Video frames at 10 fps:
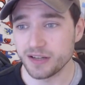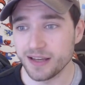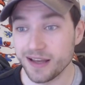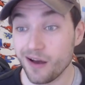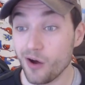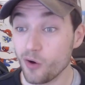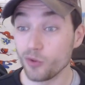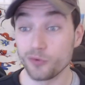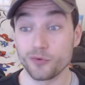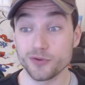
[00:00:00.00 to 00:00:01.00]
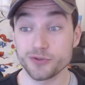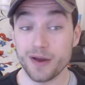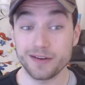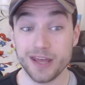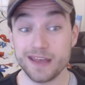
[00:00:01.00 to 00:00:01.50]
Like, oh, the rules
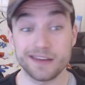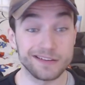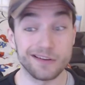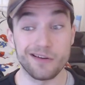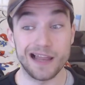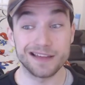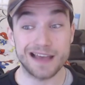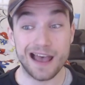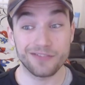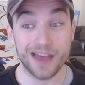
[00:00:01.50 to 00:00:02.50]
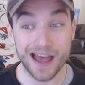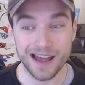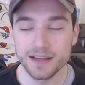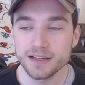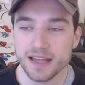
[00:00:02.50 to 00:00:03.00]
around here, not allowed to have that.
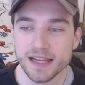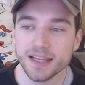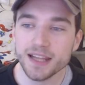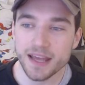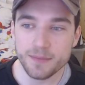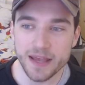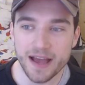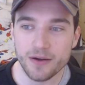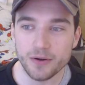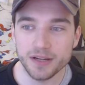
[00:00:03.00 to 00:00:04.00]
Hear me out.